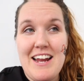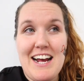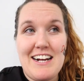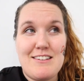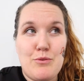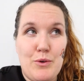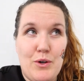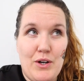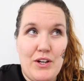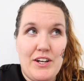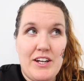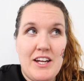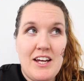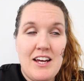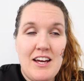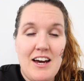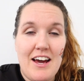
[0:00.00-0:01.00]
next one,
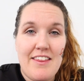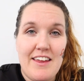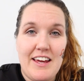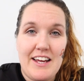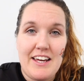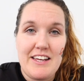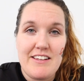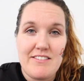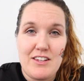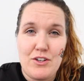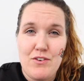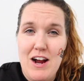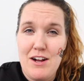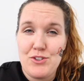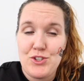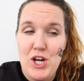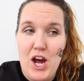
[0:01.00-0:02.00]
I think, is the
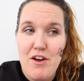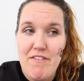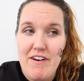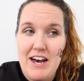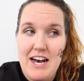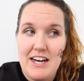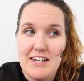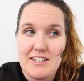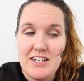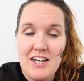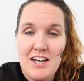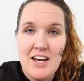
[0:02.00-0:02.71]
ground to overhead